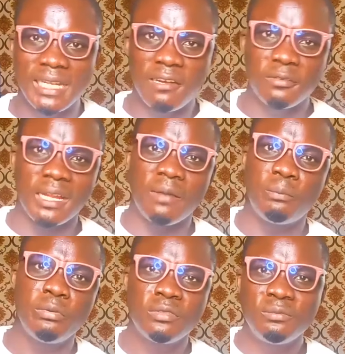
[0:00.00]
down and
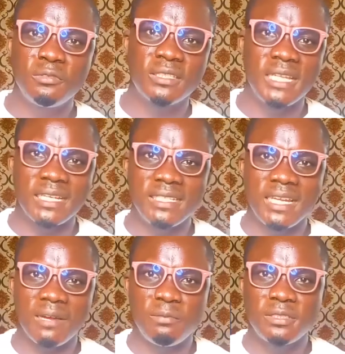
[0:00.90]
put books that
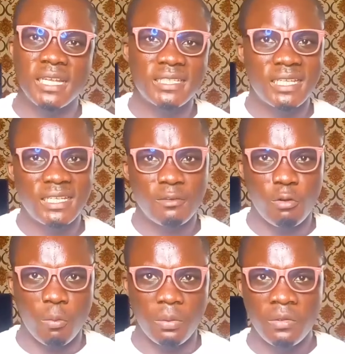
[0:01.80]
their books are selling
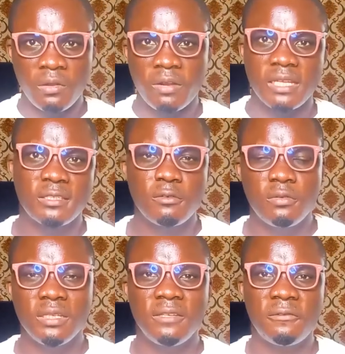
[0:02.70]
up, right?
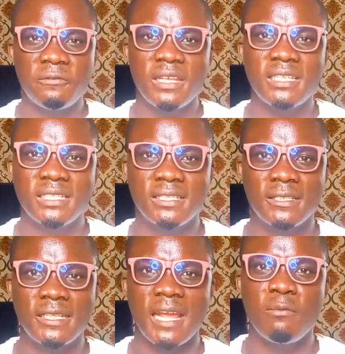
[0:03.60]
So the
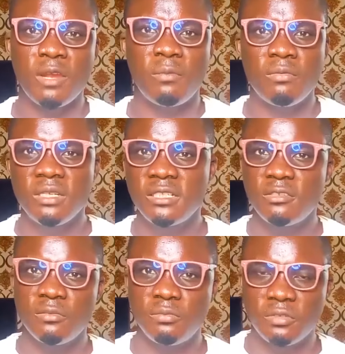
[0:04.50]
first time you are publishing
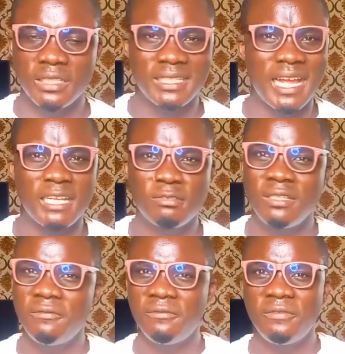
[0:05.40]
your book is
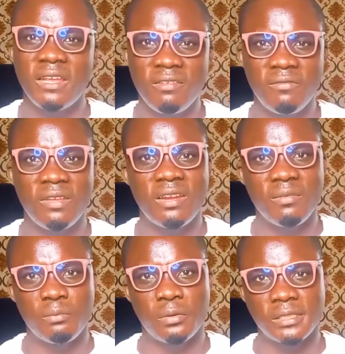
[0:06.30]
actually very, very
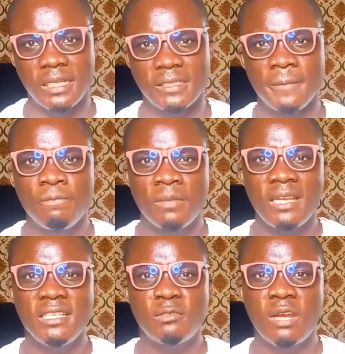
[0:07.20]
important.
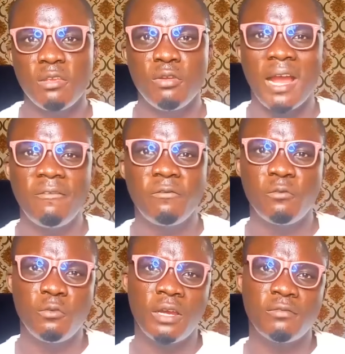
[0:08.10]
That is why you have to
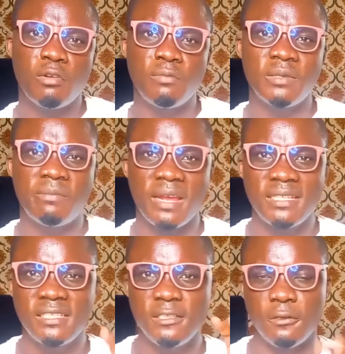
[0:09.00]
know how to
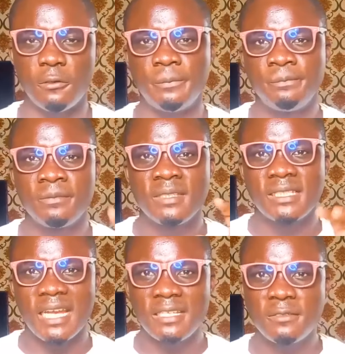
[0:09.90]
optimize your
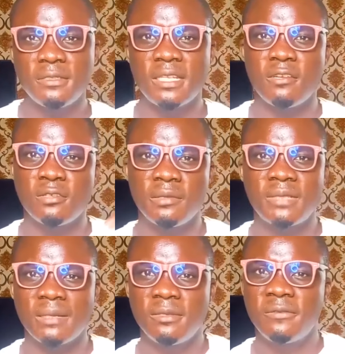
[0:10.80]
titles and your
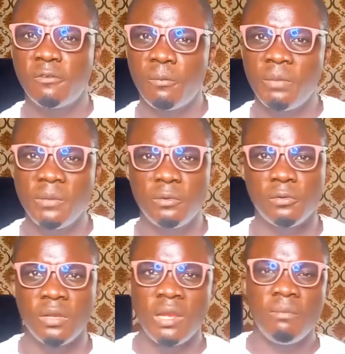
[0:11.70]
subtitles for
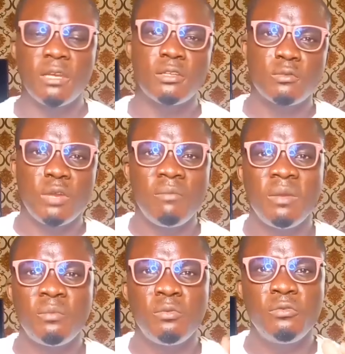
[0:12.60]
people, because when
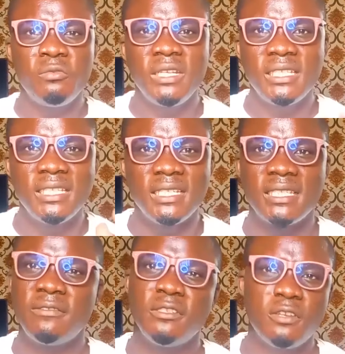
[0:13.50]
people read this,
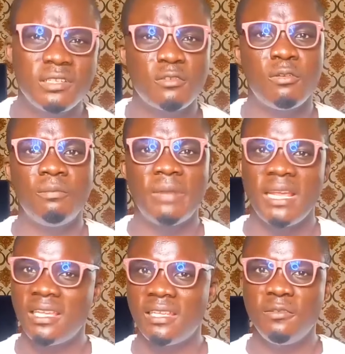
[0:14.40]
if you just
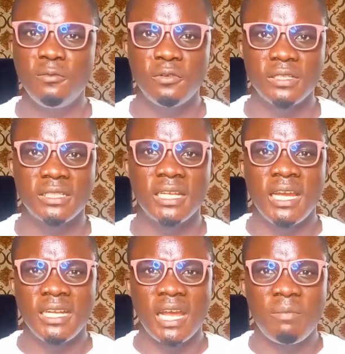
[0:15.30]
combine keywords
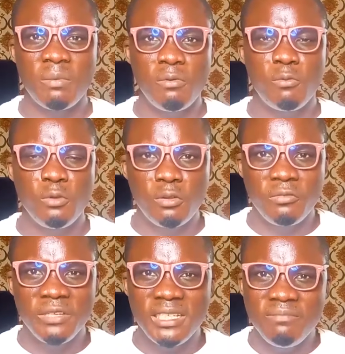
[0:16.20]
that people will not
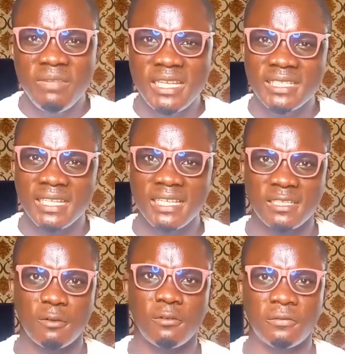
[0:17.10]
really make
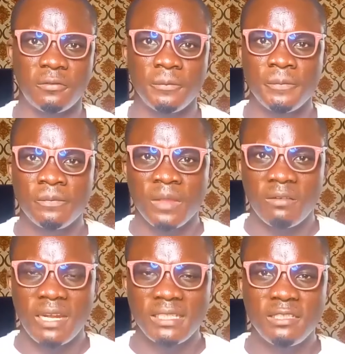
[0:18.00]
sense of,
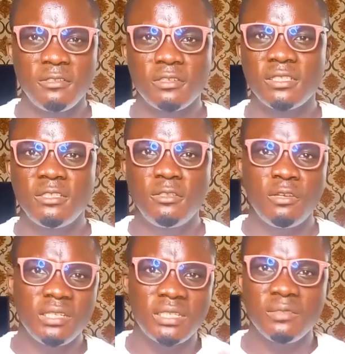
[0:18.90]
right? You just
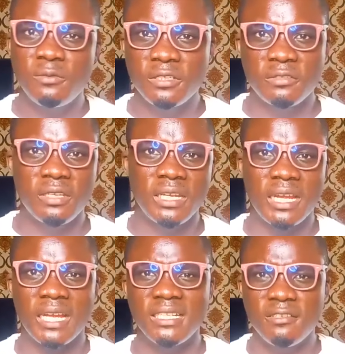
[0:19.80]
join keywords together
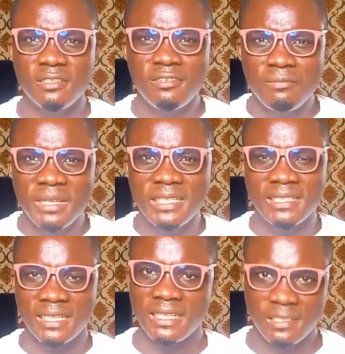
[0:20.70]
and it does not make
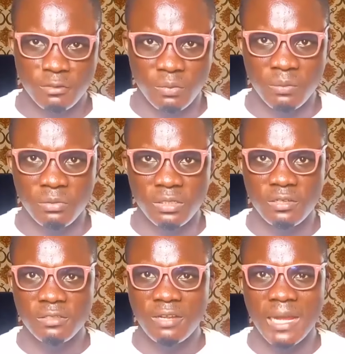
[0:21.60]
sense to people. It
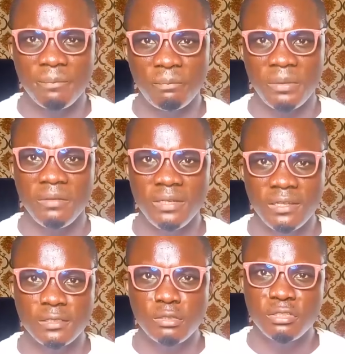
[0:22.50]
does not appeal. It
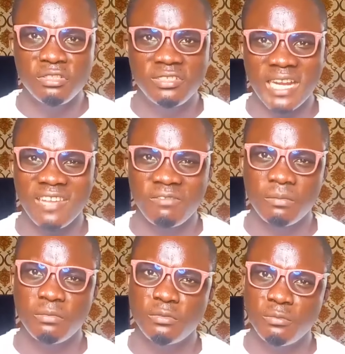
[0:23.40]
does not drive
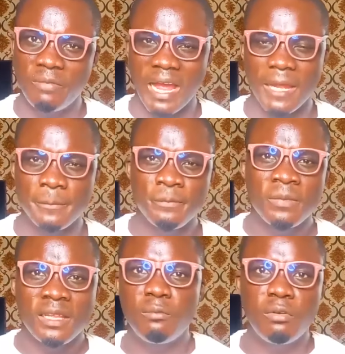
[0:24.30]
people to buy.
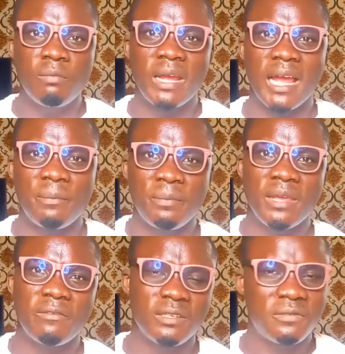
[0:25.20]
The book might
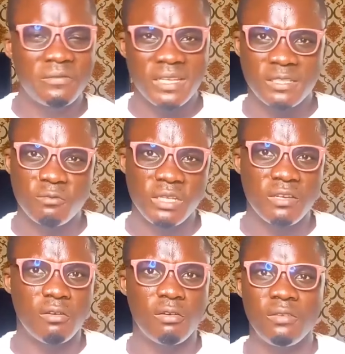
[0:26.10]
appear for the first
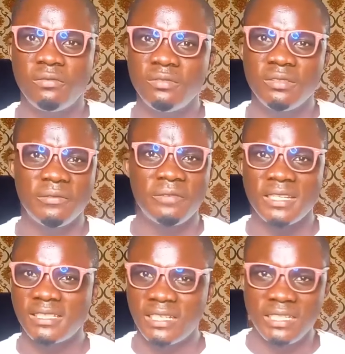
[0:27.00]
week or even the
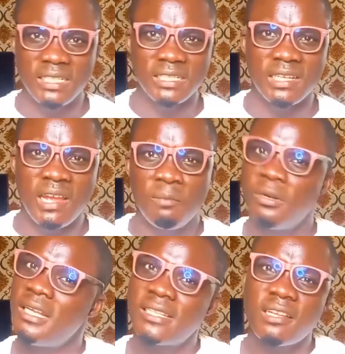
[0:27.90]
first 3 days, but
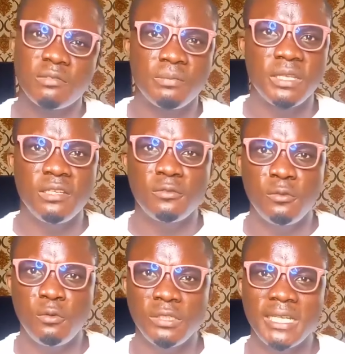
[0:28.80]
later it will begin to
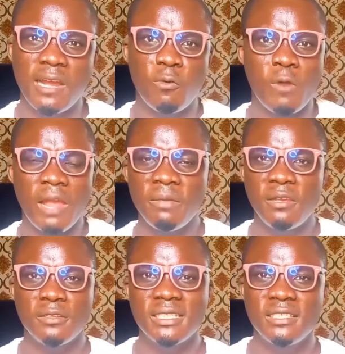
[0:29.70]
go down. Why?
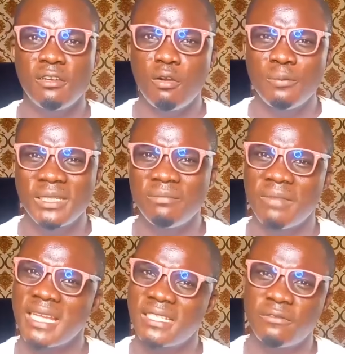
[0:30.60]
Because it's not
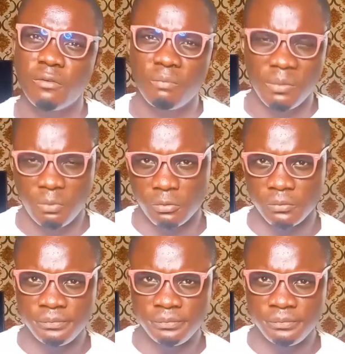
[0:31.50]
optimized for people.